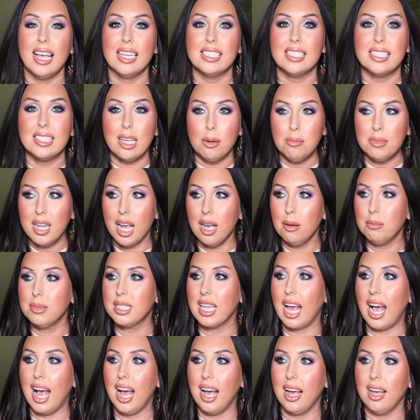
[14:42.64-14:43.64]
Sometimes
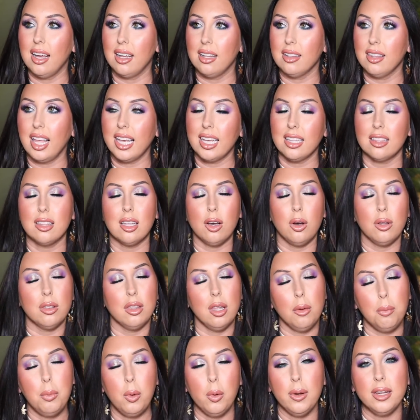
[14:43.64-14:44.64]
the
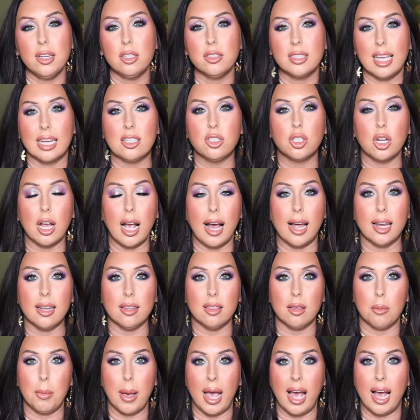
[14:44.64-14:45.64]
lip oils I tried
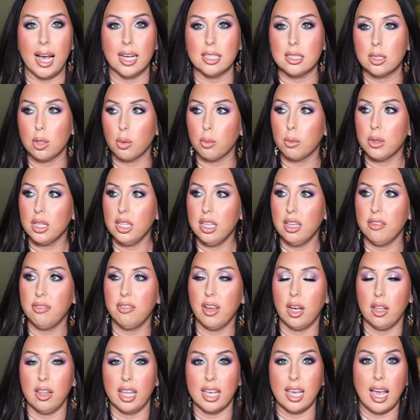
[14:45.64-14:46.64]
in the past really
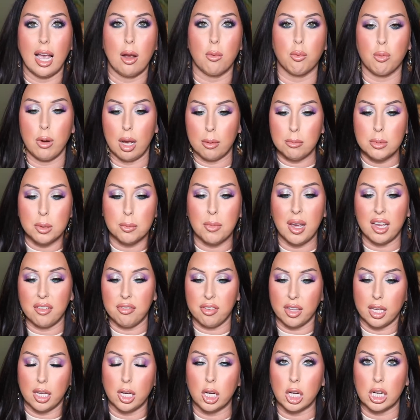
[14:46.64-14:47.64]
felt like I rubbed my
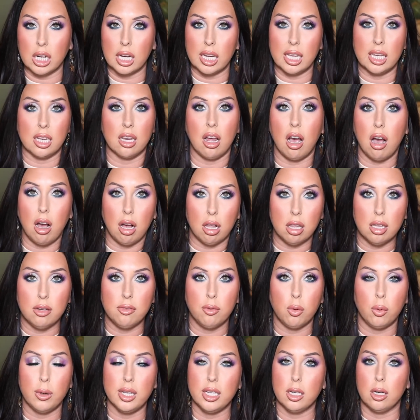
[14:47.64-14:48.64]
finger in
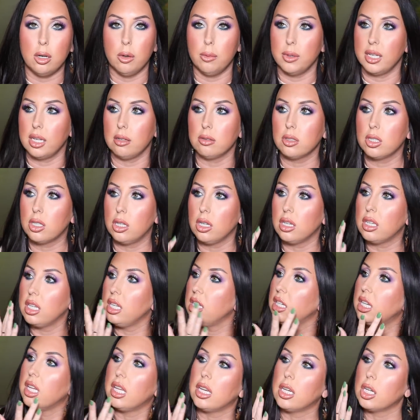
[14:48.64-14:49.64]
olive oil when I was
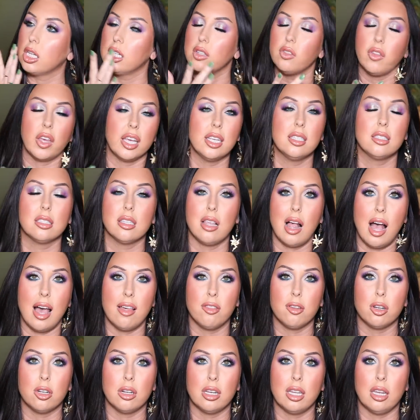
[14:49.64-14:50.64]
cooking dinner and like
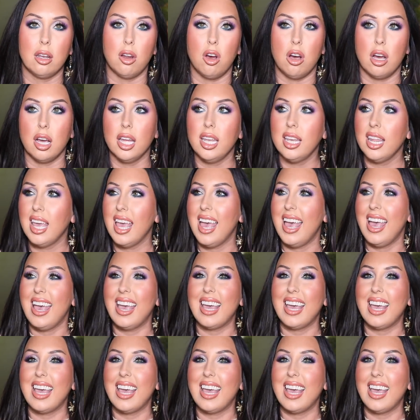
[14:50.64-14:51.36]
slathered it on.